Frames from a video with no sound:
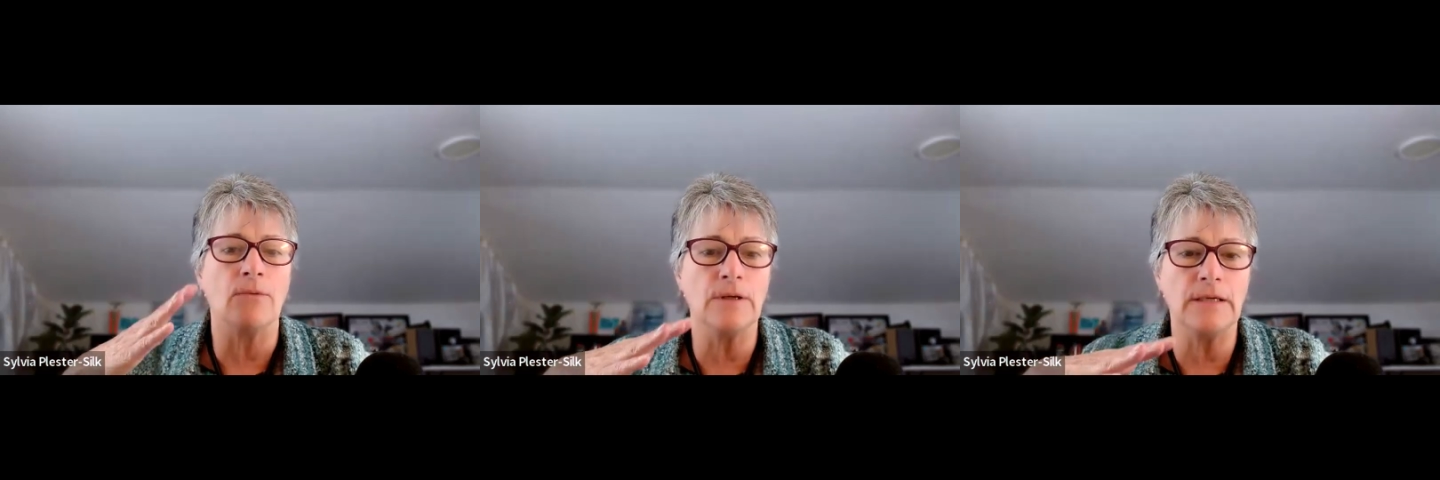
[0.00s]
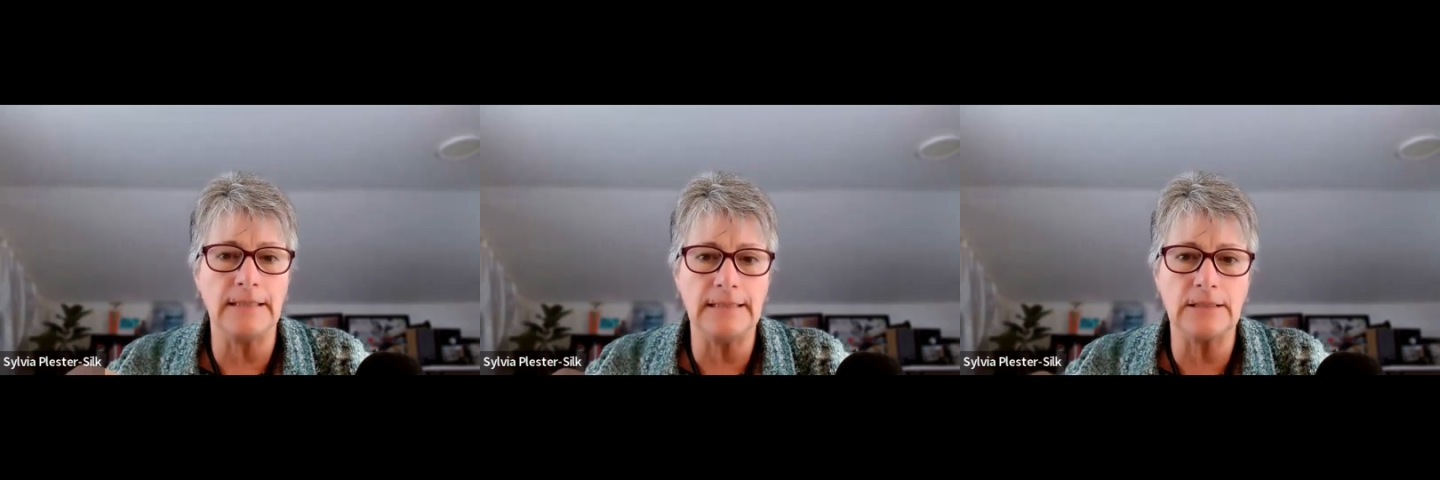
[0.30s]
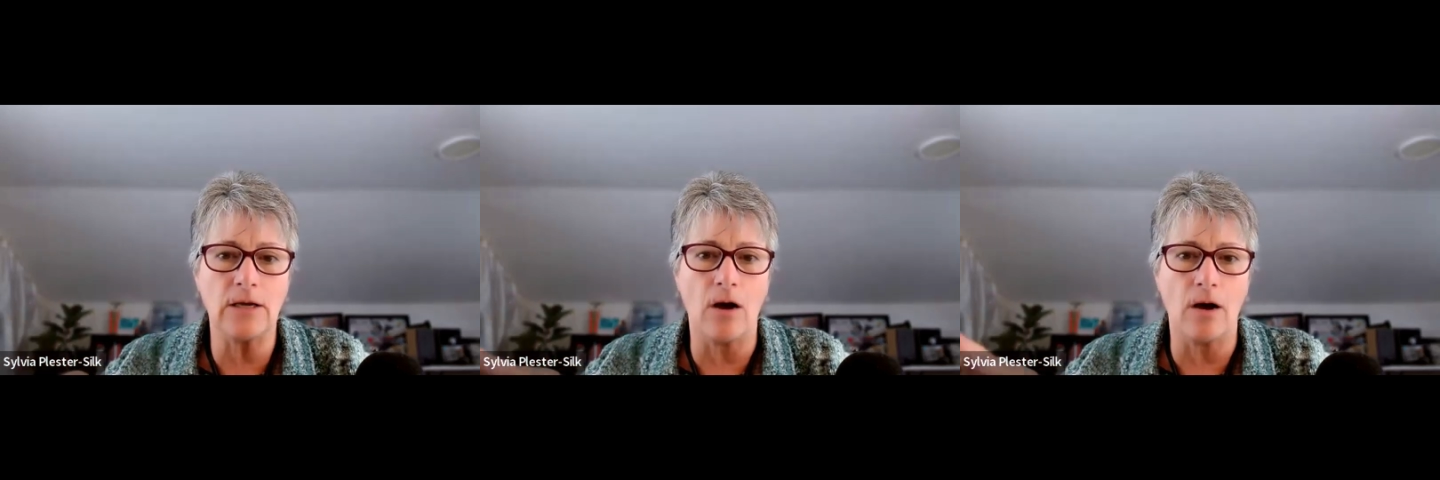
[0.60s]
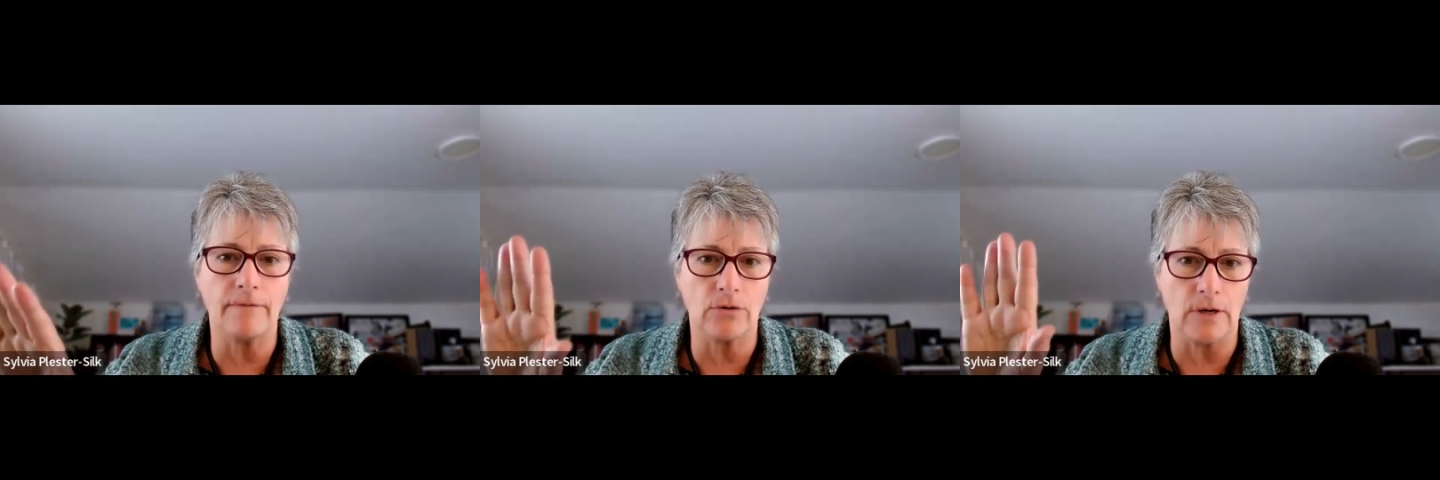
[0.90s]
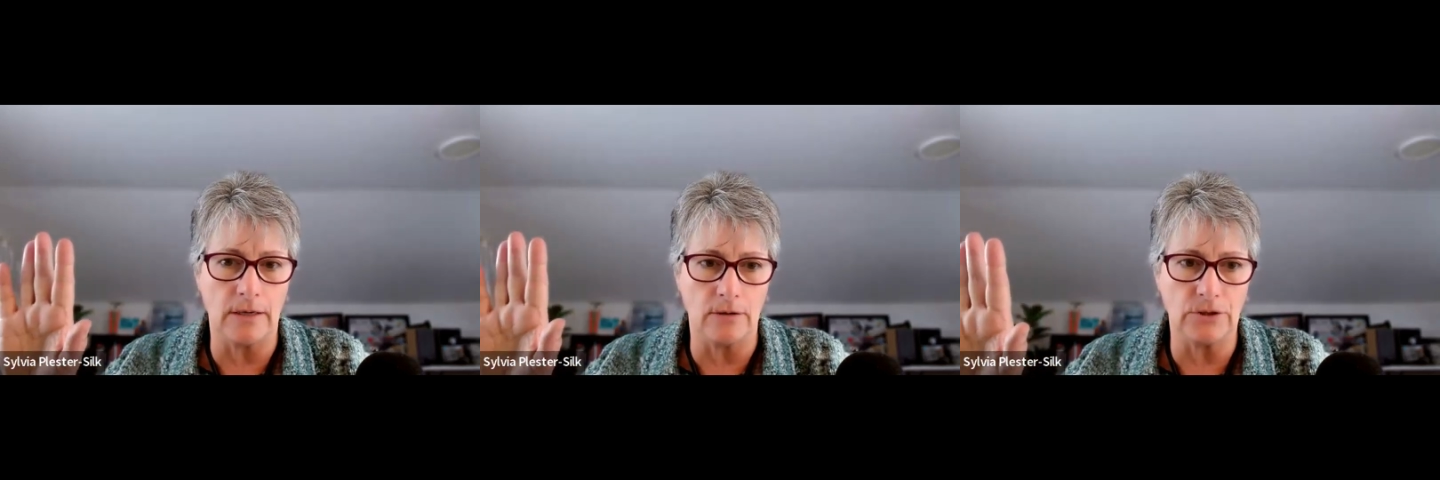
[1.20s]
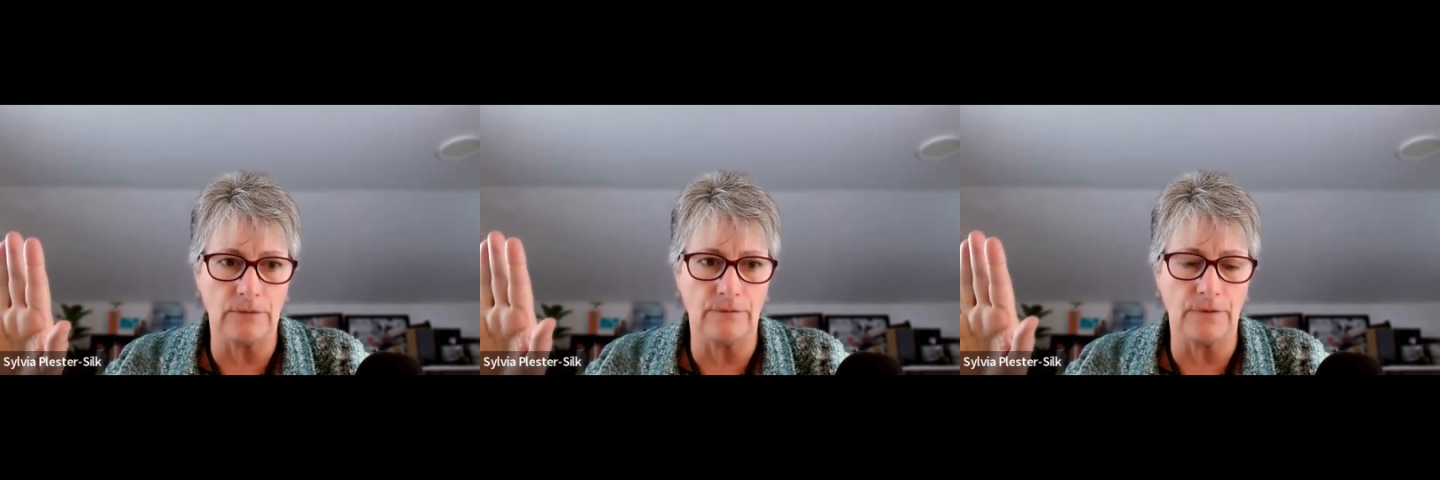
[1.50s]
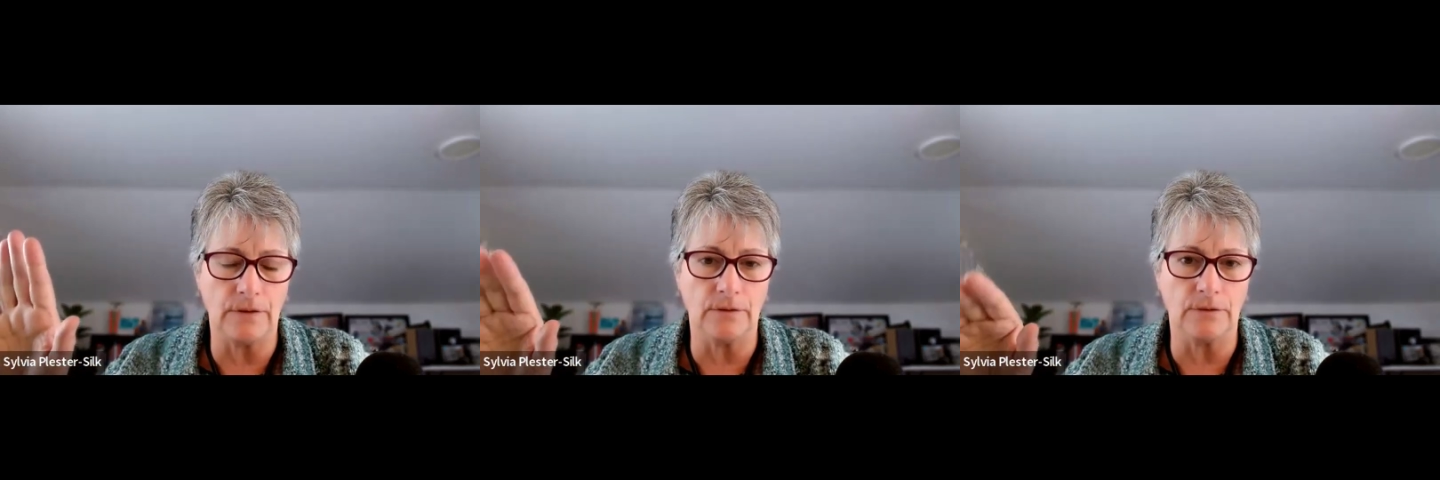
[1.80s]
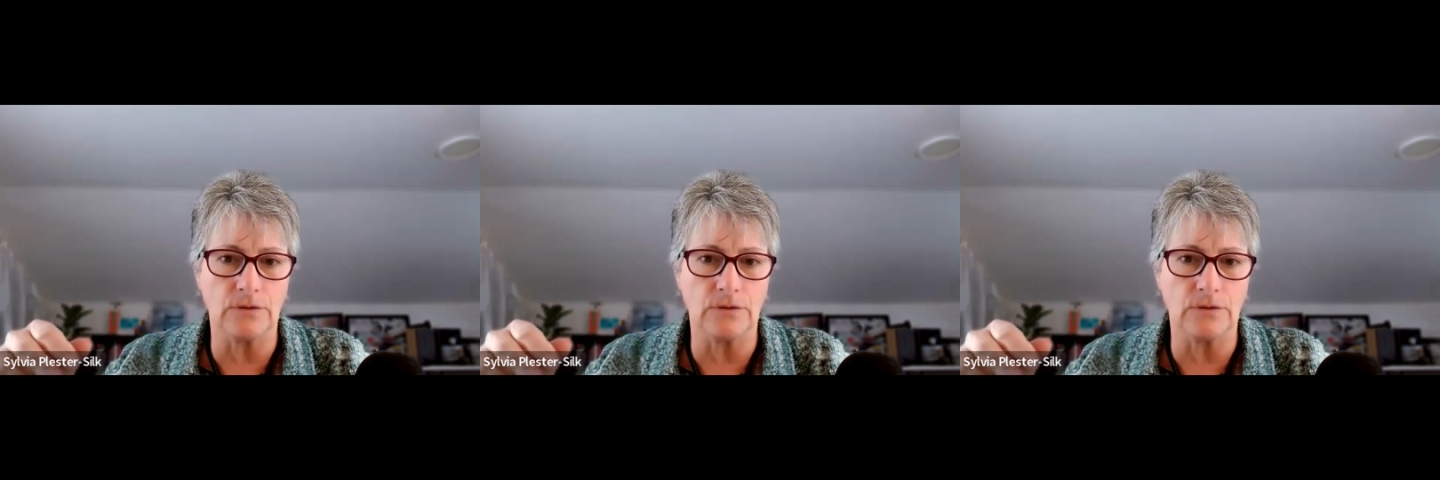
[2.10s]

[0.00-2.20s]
release off your energy field.